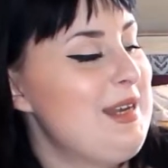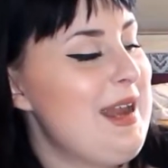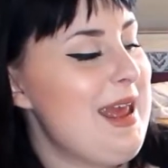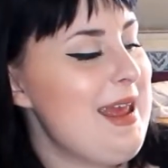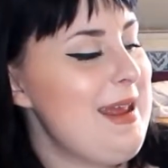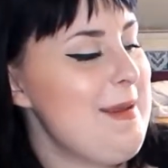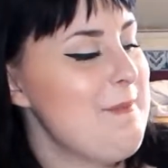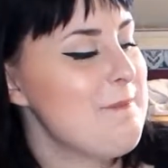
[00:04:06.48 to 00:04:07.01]

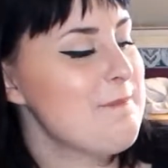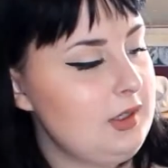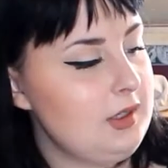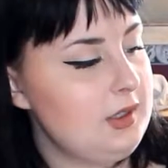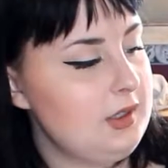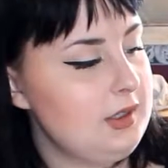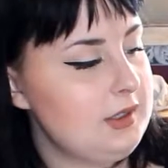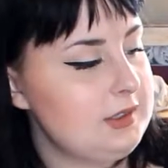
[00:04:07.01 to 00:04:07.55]
today.
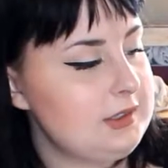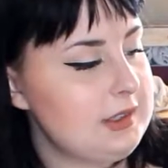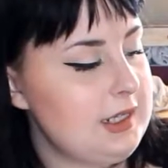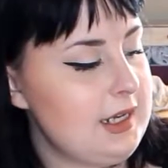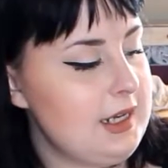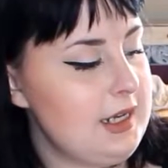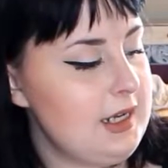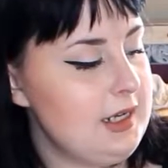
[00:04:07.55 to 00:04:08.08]
It is
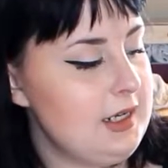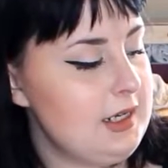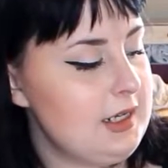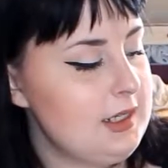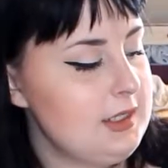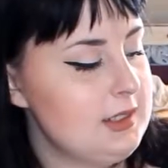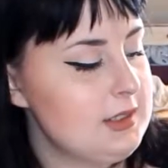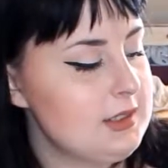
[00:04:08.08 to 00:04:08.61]
a
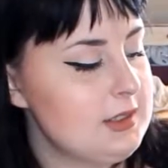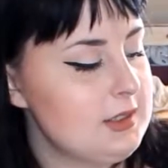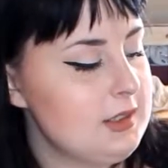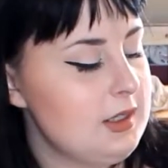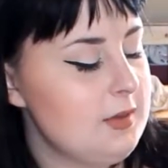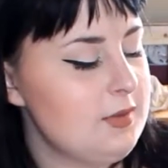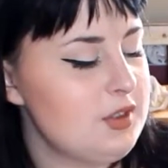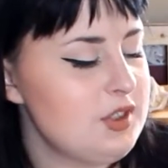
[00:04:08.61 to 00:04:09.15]
nice,
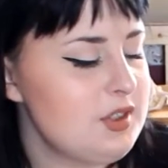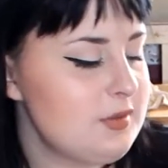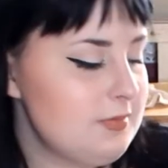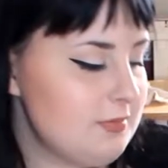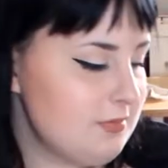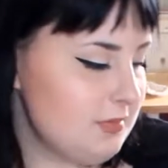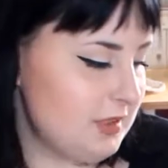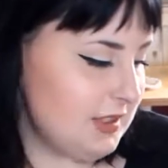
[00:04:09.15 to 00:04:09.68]
um, just
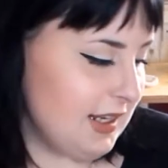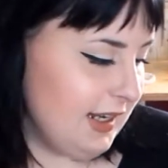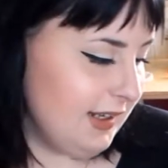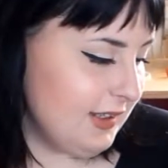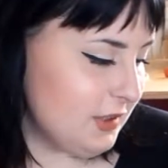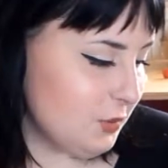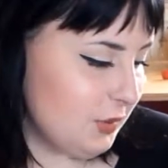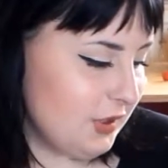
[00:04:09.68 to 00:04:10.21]

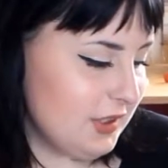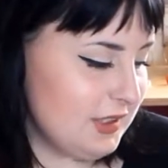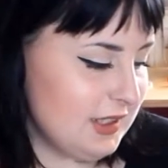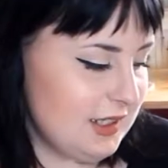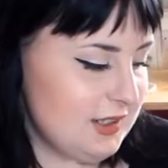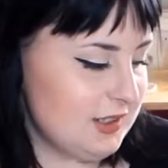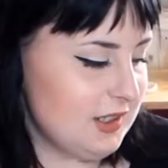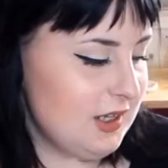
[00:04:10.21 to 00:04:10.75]
saying it's weird, it
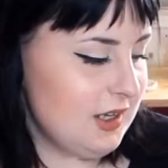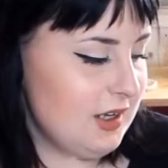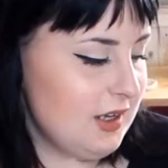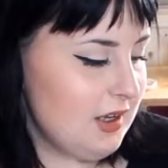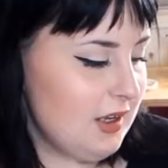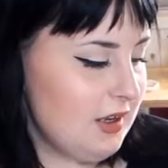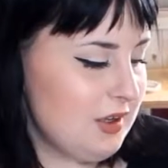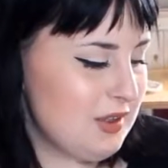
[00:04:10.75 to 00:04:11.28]
says
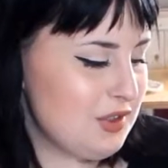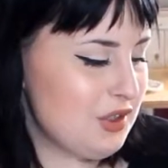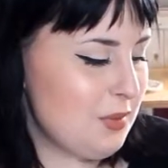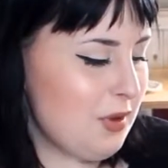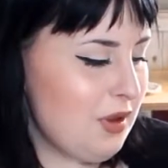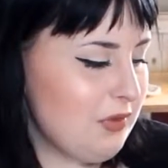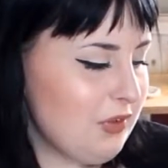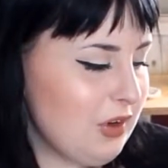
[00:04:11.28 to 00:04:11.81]

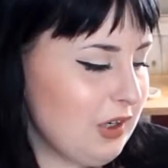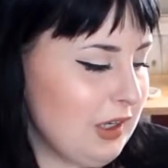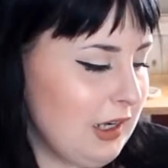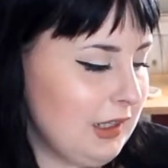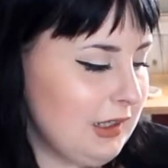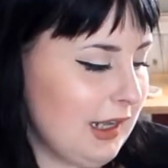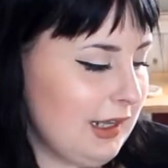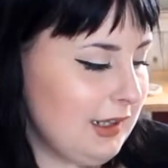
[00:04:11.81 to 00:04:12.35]
Suitable for
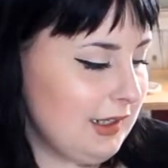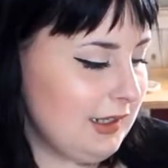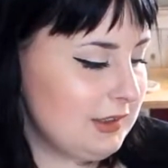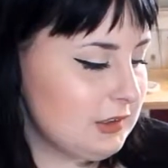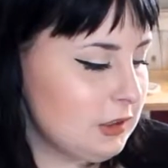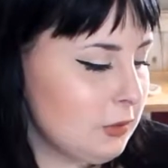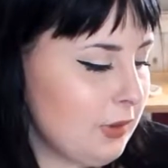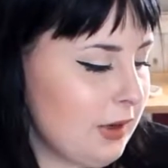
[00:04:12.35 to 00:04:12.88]
contact
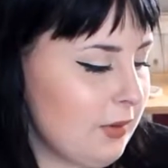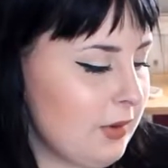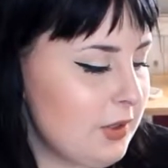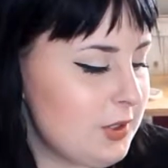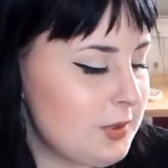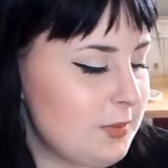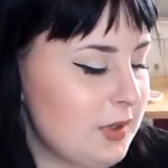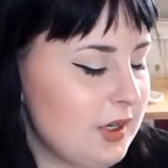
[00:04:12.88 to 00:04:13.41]
lens
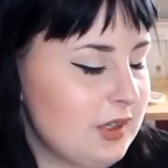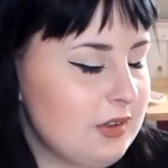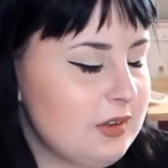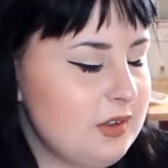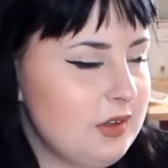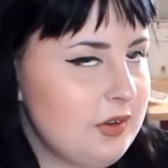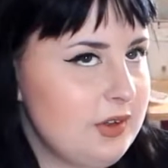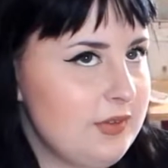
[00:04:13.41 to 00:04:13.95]
wearers, but
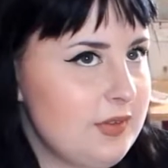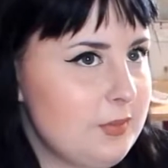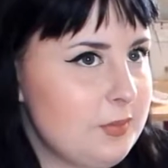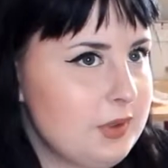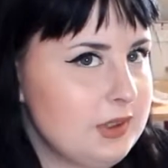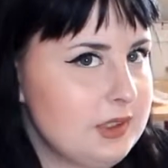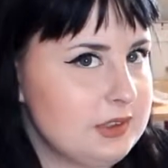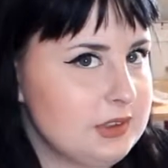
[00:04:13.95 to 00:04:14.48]
you don't even
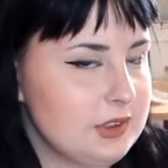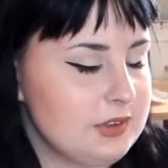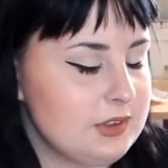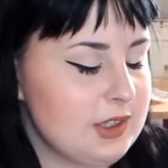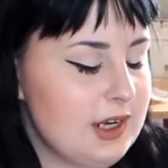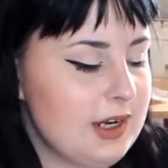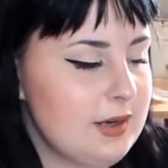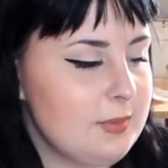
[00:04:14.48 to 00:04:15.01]
put this on
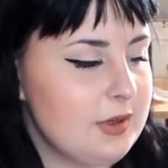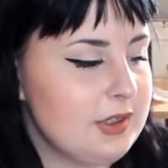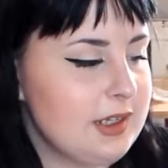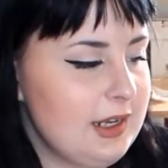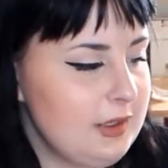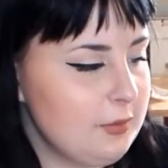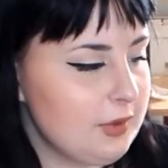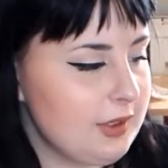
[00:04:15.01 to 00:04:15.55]
your eye, but
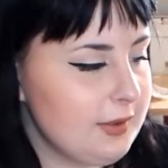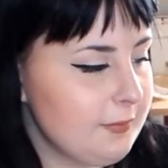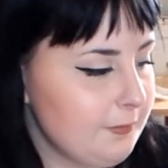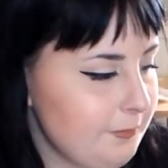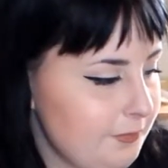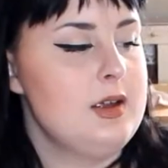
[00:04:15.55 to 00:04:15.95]
anyway.